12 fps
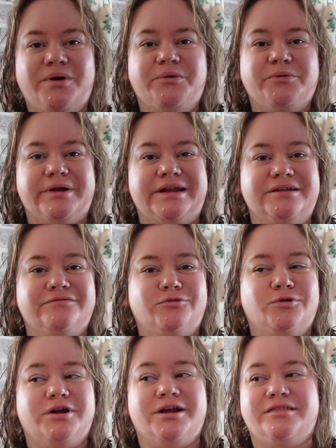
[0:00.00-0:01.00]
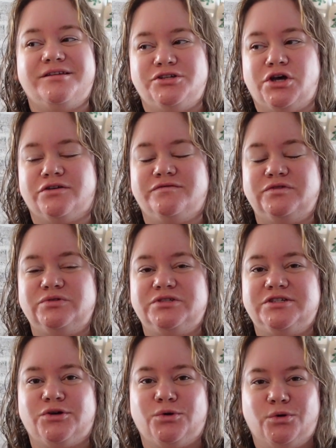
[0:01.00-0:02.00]
While we're waiting for the dog food
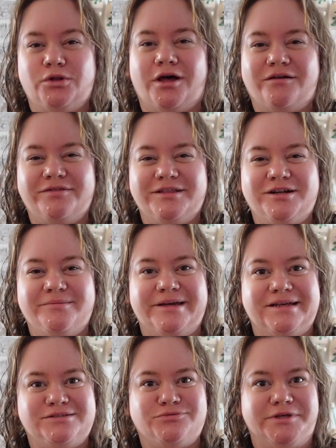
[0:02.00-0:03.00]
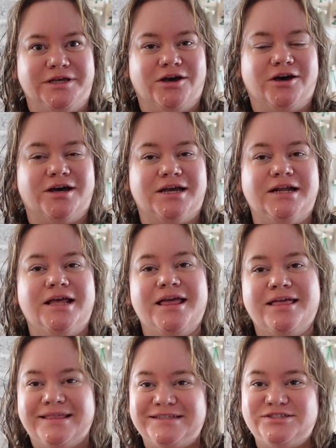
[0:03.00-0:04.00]
to cool off a little bit, it's really hot.
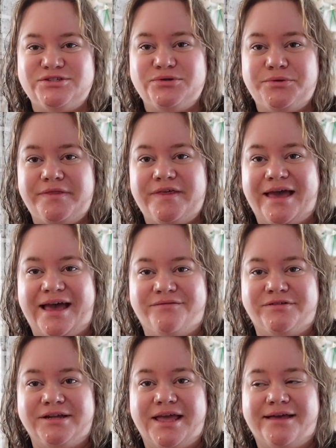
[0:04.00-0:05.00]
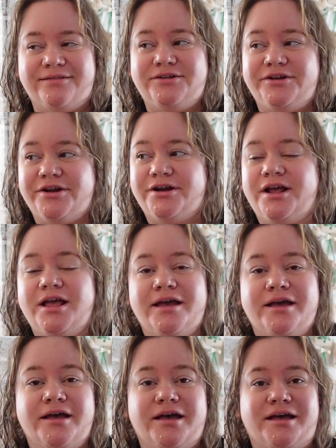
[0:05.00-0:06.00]
Let's do the advent calendar.
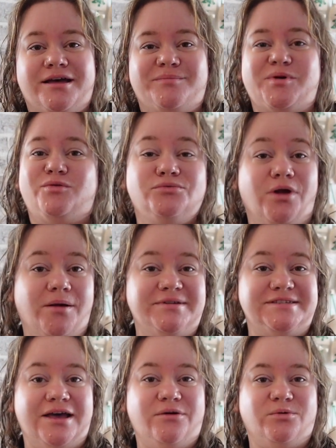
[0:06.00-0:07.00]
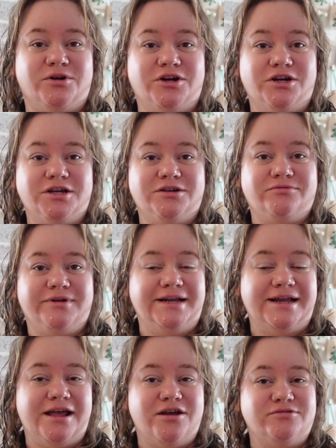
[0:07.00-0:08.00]
Um, Rob is at work right
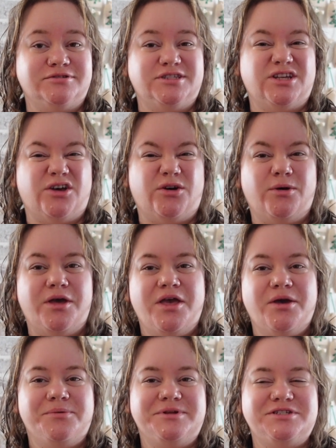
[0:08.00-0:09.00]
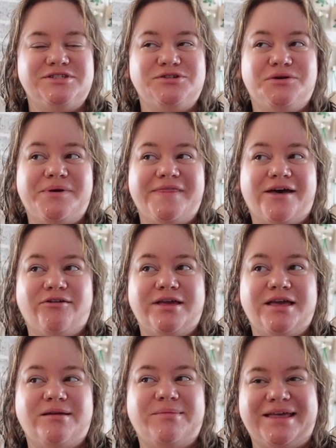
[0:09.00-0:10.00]
now, so we'll just do it without
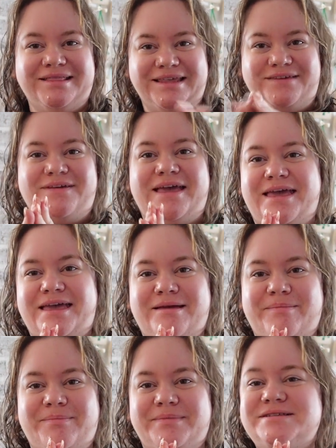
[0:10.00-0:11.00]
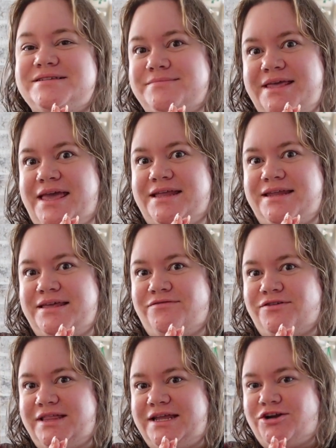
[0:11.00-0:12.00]
him and leave him some candy
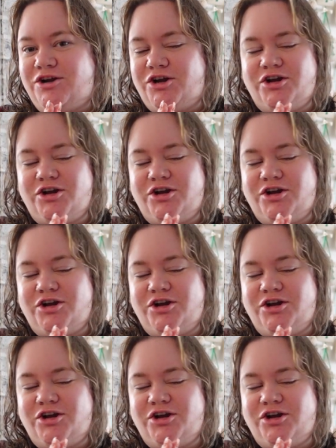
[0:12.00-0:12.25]
for later.